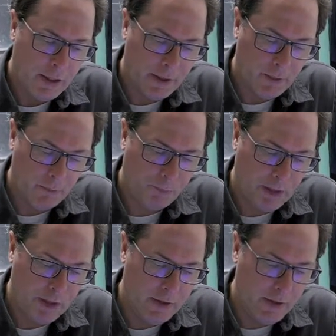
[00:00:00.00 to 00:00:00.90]

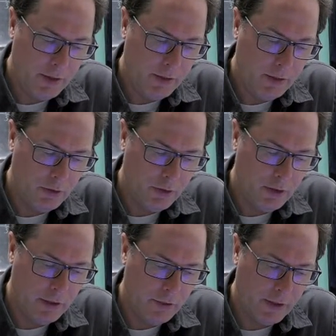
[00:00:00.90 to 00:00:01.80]
until
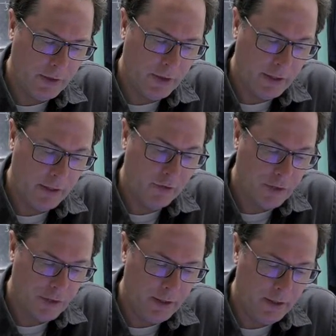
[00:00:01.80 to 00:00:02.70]
you get around
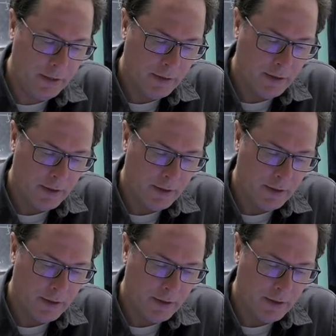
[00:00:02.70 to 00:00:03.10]
negative 8.